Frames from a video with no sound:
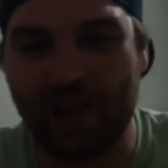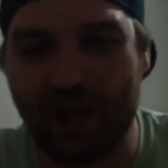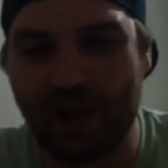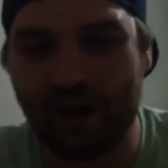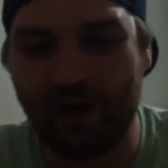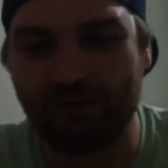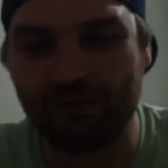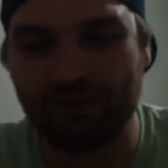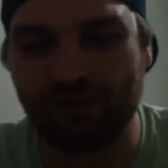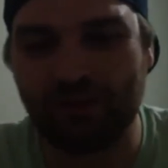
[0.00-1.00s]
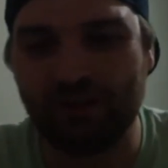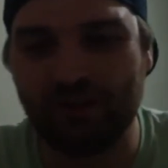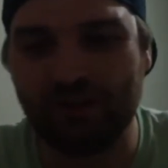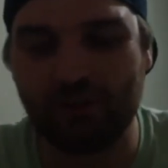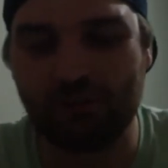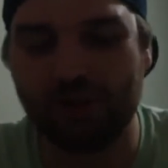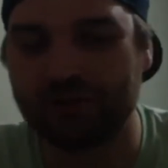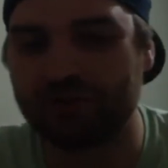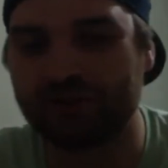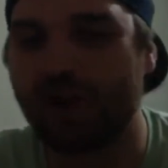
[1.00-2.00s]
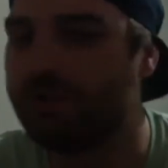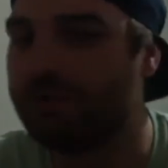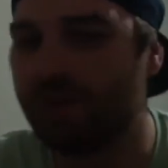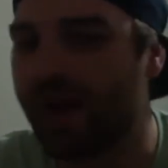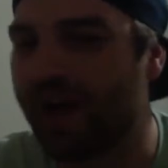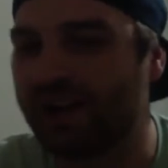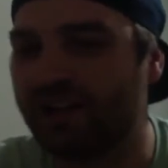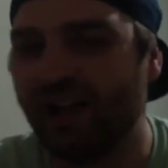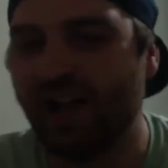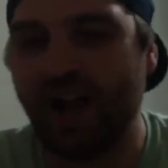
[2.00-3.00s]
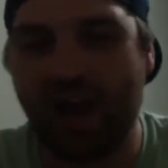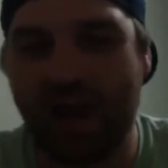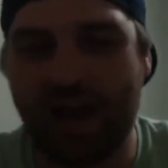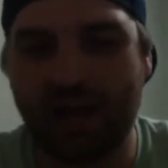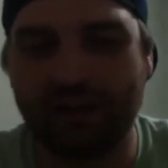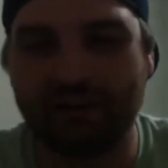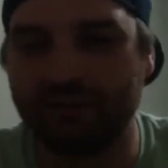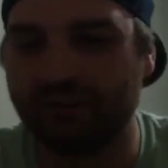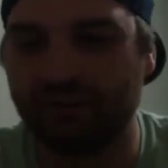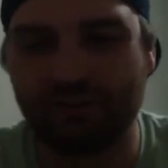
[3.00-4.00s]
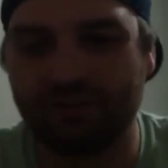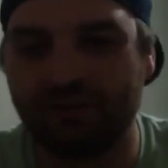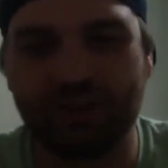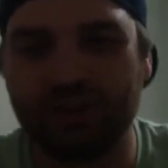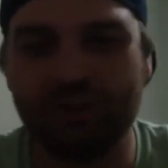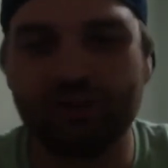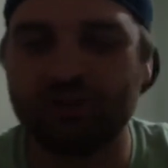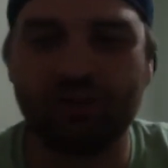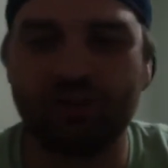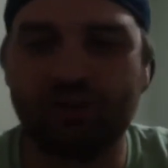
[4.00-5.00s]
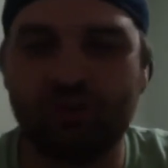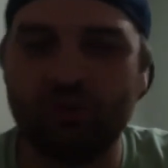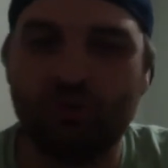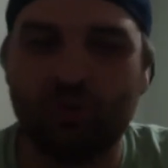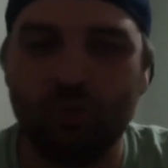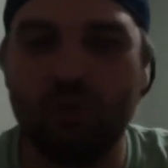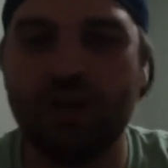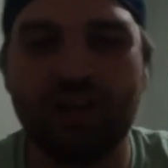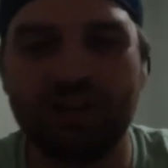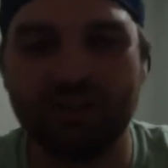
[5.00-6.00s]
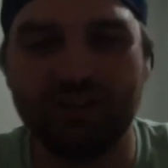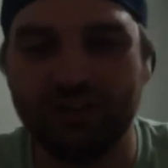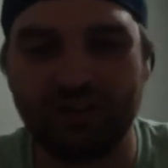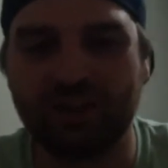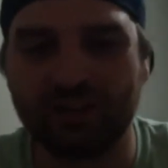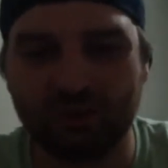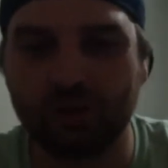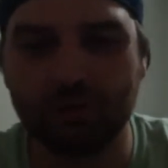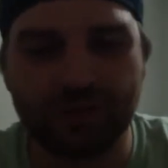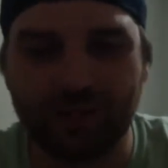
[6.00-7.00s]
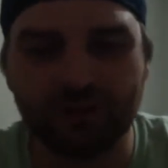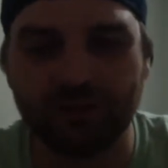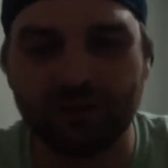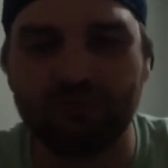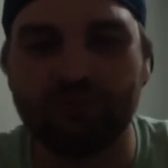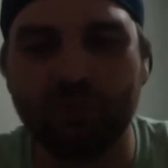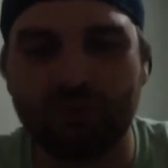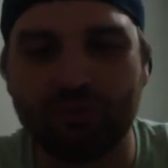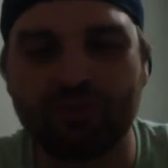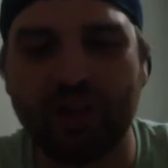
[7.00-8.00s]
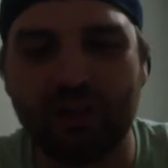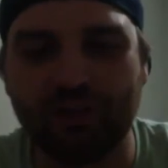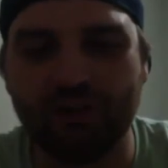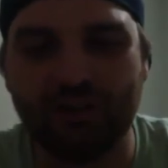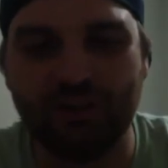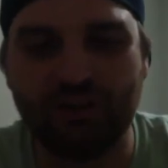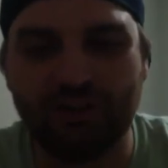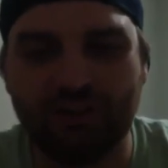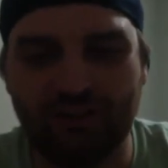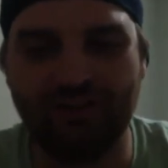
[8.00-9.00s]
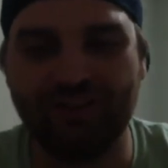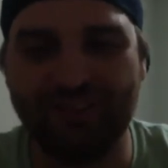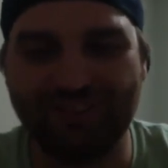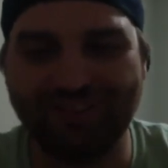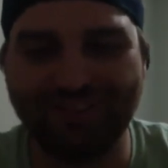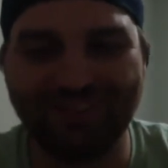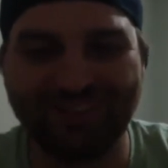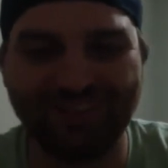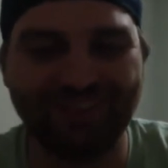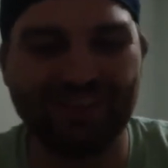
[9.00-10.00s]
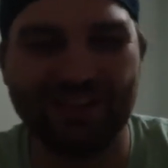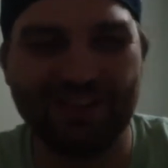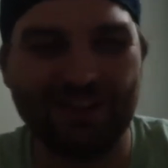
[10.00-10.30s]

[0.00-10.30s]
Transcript: obviously Aaron Rodgers coming back and fucking just winning like a Terminator in full style. It's like